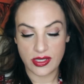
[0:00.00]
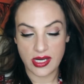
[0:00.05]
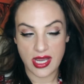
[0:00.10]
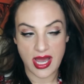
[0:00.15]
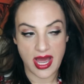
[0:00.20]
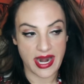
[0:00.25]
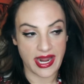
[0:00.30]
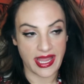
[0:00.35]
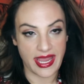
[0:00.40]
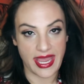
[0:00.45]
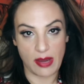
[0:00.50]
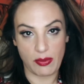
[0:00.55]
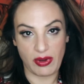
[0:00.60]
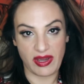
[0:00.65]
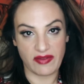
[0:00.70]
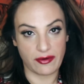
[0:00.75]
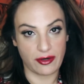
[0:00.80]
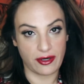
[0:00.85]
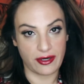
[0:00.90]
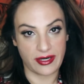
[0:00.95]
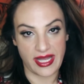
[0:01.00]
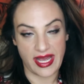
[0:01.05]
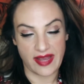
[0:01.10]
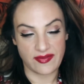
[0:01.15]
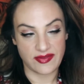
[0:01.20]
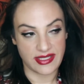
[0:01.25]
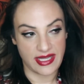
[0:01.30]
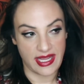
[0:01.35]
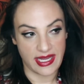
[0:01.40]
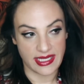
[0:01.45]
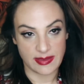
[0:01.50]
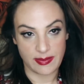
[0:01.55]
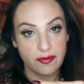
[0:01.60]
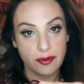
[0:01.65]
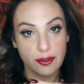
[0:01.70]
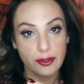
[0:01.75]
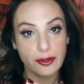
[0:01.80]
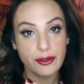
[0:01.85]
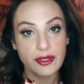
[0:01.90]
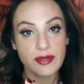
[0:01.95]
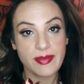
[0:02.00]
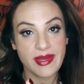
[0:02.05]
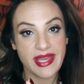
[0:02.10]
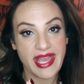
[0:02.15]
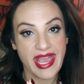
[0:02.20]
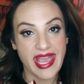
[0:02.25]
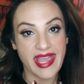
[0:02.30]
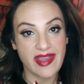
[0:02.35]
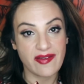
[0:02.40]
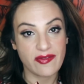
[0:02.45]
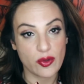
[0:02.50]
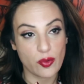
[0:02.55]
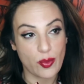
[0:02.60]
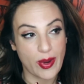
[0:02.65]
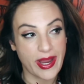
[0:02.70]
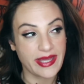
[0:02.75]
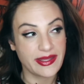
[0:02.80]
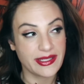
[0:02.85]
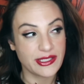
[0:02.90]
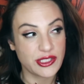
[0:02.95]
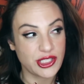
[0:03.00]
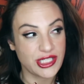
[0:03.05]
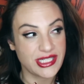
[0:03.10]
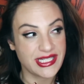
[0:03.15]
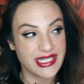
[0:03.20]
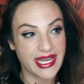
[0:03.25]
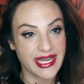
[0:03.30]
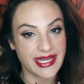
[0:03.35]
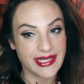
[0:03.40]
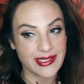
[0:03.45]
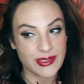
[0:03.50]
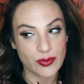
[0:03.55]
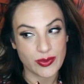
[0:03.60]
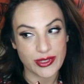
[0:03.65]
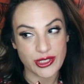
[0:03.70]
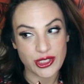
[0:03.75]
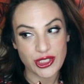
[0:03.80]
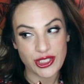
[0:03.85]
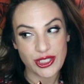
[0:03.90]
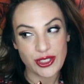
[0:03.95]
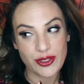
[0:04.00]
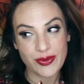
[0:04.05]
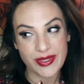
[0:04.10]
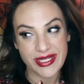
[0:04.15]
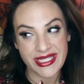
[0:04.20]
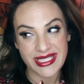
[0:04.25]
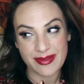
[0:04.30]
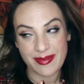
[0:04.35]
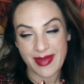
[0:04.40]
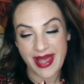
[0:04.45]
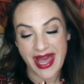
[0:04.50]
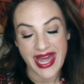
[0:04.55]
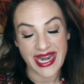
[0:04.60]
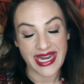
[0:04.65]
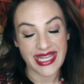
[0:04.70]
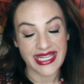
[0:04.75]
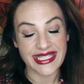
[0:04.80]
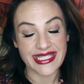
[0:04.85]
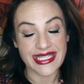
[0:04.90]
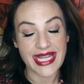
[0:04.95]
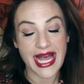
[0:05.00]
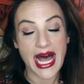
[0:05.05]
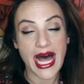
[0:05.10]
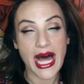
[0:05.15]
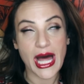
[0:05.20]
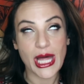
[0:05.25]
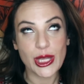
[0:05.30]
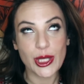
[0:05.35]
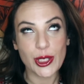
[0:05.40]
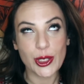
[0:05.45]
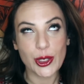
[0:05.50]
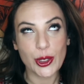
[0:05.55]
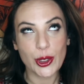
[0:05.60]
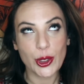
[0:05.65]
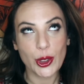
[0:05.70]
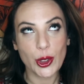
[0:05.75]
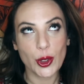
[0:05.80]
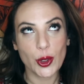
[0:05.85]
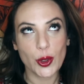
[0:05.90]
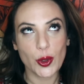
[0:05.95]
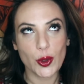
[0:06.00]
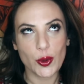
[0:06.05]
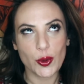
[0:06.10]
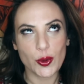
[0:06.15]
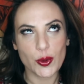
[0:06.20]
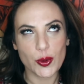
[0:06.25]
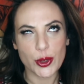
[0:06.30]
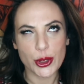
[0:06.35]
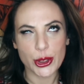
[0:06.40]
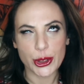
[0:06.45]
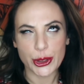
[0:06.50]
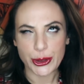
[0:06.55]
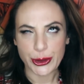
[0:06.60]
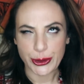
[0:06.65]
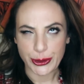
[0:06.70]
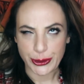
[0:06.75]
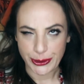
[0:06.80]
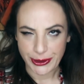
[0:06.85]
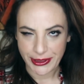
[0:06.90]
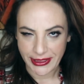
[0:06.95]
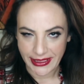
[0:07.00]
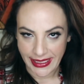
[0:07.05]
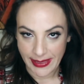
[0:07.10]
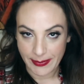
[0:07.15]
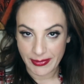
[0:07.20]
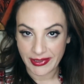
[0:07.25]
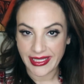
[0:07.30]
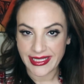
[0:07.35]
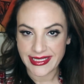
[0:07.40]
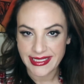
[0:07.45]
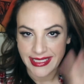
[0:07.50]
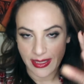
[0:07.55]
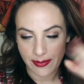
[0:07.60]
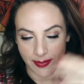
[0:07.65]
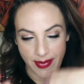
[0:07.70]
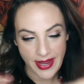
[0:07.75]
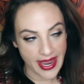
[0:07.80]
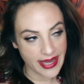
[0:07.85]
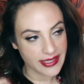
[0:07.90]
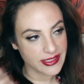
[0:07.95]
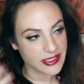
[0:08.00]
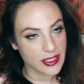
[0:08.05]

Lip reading: God, I can't wait for her to have sex. For her to behave the way that she does when she greets Matt, it's otherworldly. But let's get back.